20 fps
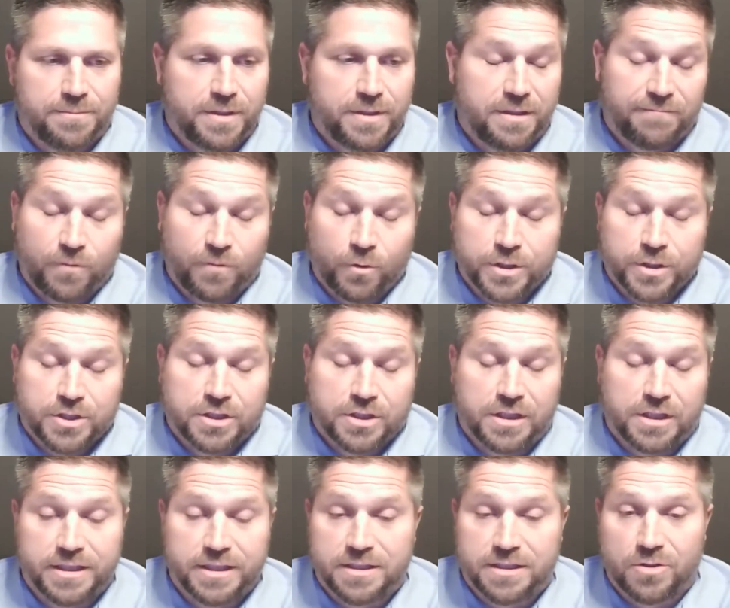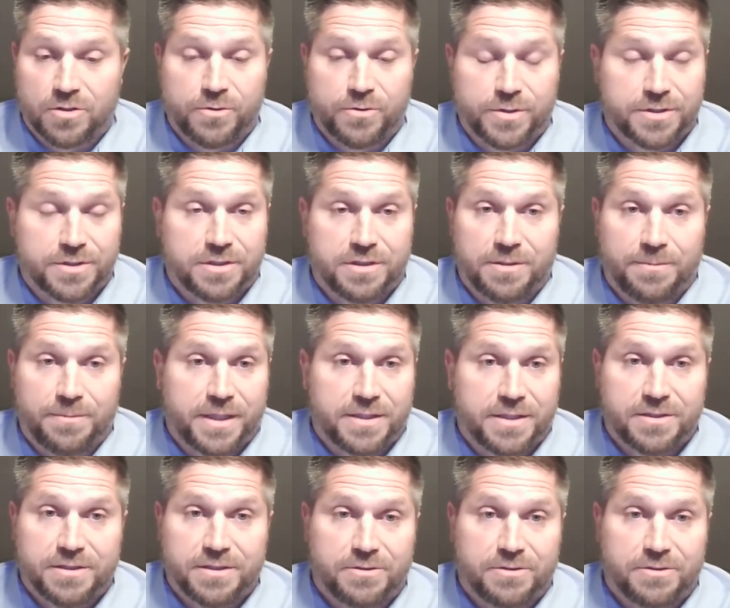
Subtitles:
unfortunately is always in the best